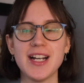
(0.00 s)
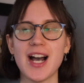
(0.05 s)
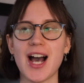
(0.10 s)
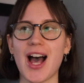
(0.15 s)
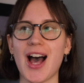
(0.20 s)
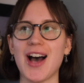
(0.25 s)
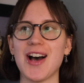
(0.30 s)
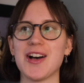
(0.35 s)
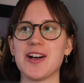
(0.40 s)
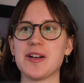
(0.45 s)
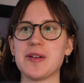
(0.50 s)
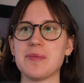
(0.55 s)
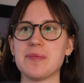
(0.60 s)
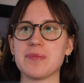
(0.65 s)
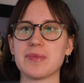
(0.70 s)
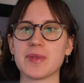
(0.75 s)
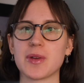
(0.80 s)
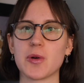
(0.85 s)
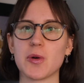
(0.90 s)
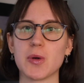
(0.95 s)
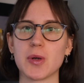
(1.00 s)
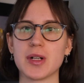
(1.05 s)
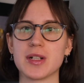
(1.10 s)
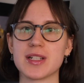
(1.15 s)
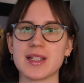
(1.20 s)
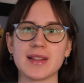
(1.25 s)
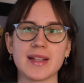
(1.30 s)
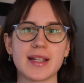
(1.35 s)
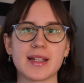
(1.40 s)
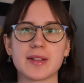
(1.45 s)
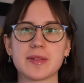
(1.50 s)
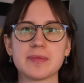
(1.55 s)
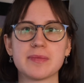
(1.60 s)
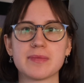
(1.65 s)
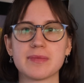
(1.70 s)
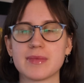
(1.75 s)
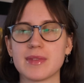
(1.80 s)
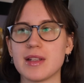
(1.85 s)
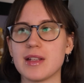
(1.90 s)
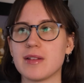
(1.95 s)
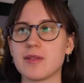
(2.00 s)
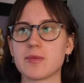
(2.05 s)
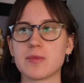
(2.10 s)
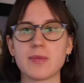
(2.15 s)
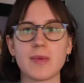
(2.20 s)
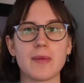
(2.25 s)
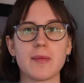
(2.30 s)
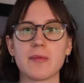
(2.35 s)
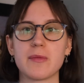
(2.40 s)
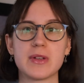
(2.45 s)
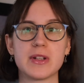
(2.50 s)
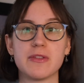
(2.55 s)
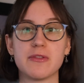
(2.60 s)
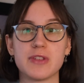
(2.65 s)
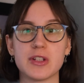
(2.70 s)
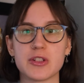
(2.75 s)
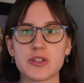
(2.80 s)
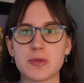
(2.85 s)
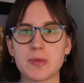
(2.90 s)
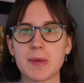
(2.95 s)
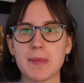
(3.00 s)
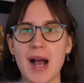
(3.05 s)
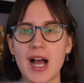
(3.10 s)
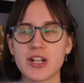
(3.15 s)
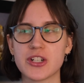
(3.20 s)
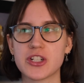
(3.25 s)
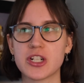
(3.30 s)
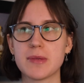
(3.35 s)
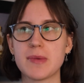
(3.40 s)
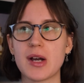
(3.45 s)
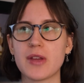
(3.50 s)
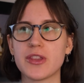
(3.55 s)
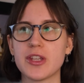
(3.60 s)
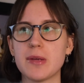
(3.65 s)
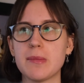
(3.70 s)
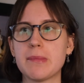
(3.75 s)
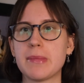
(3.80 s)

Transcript: or didn't feel super passionate about them,